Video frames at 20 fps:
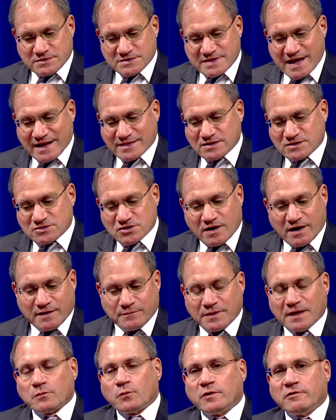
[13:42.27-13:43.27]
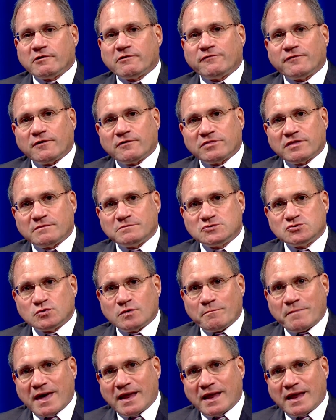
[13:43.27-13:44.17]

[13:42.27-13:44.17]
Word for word: Is that the time that we refer them to a